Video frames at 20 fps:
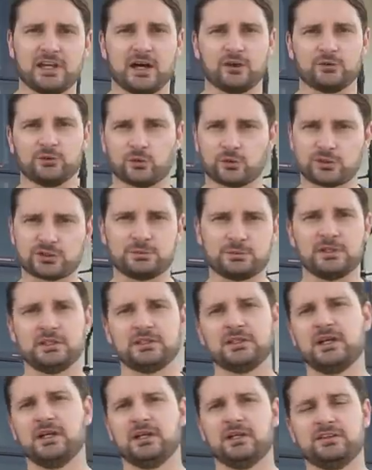
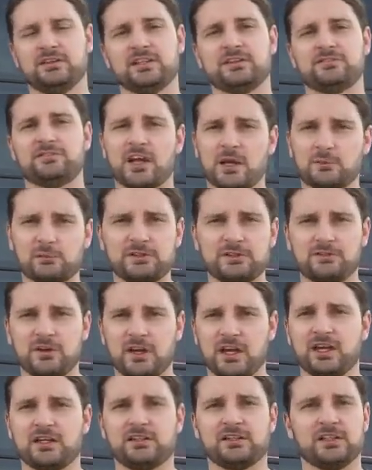Outdoorsman, the family
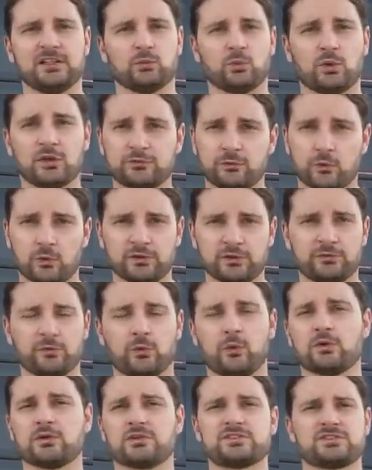van in
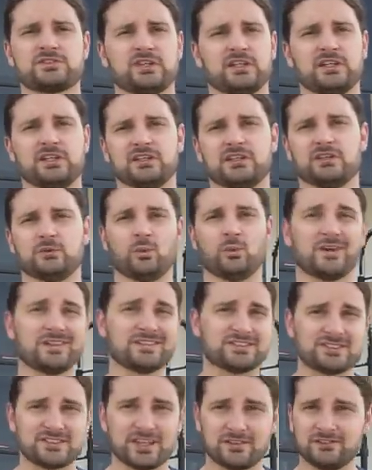144s, in
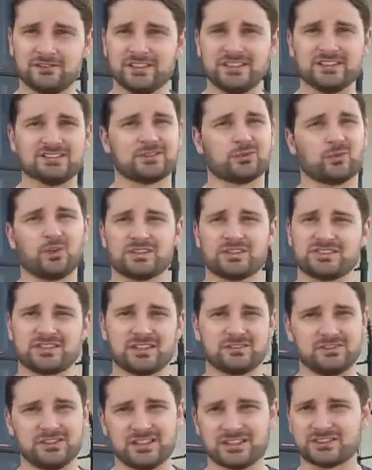170s and
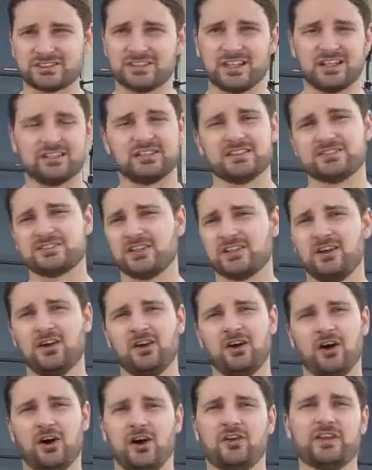170 extendeds.
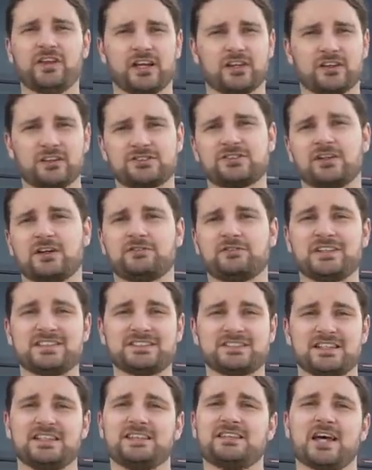All that good stuff
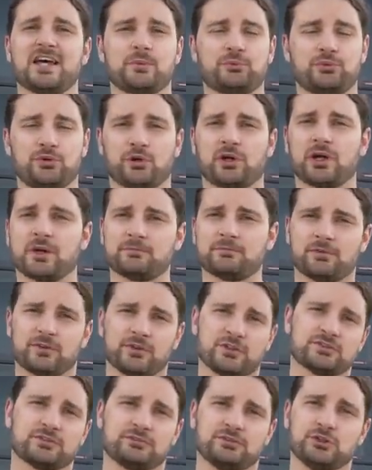is in that program for
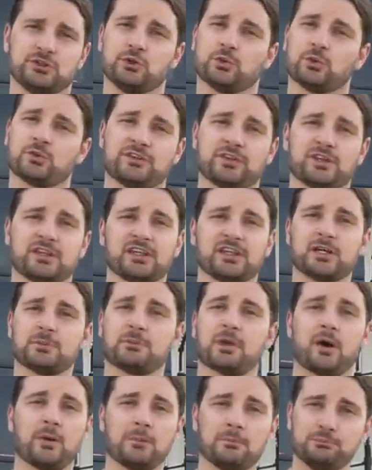those of you who are thinking
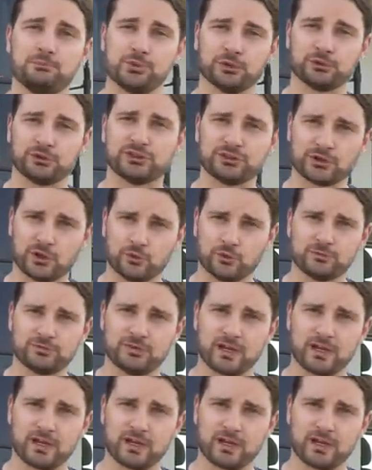about building your own